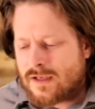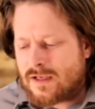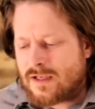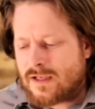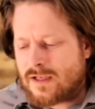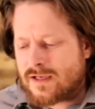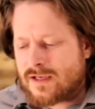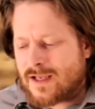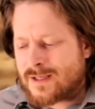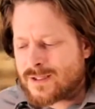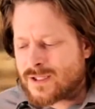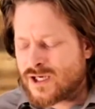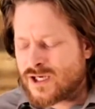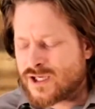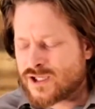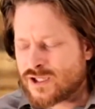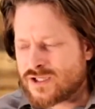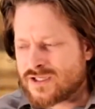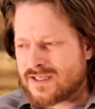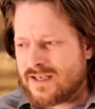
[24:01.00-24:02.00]

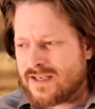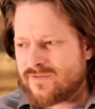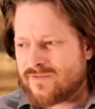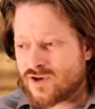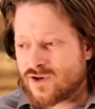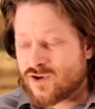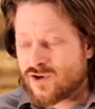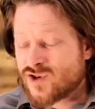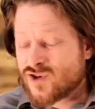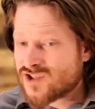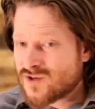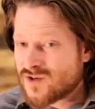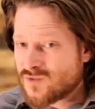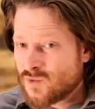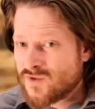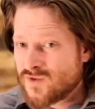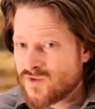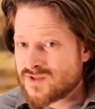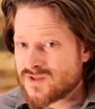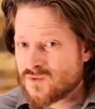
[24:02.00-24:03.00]
Incantations, even Christian
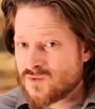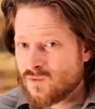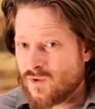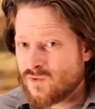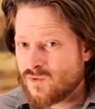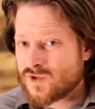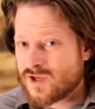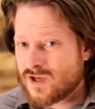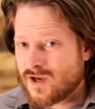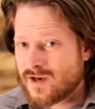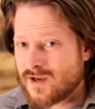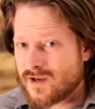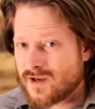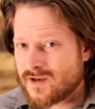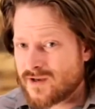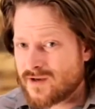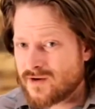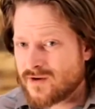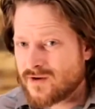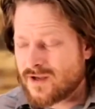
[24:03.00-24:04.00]
ones, won't cut it
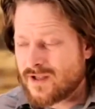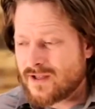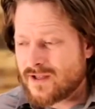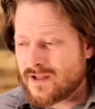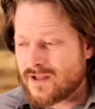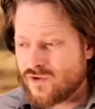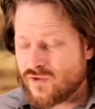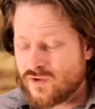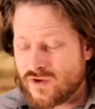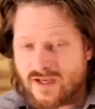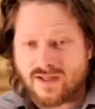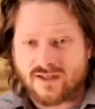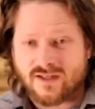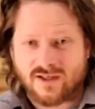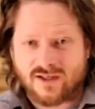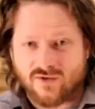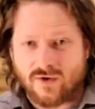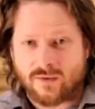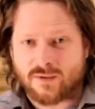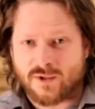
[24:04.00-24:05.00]
here. You need
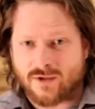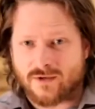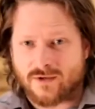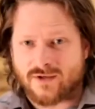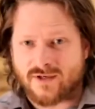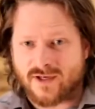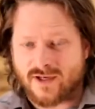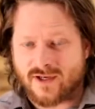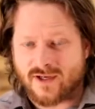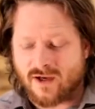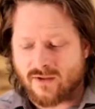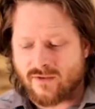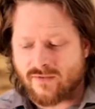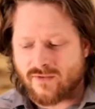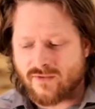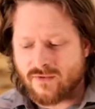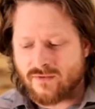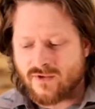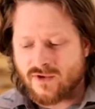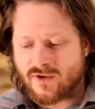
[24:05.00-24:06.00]
scripture to cut
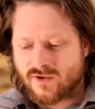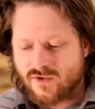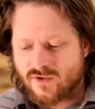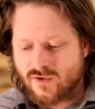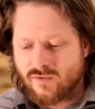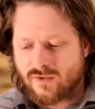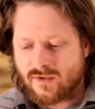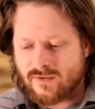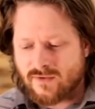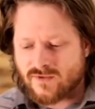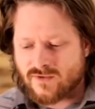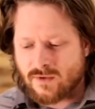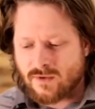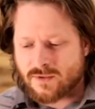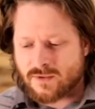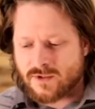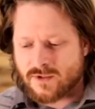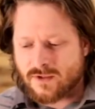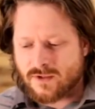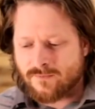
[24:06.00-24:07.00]
through, the truth of
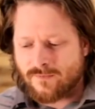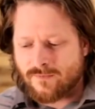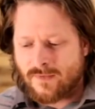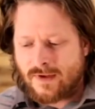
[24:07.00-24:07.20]
scripture.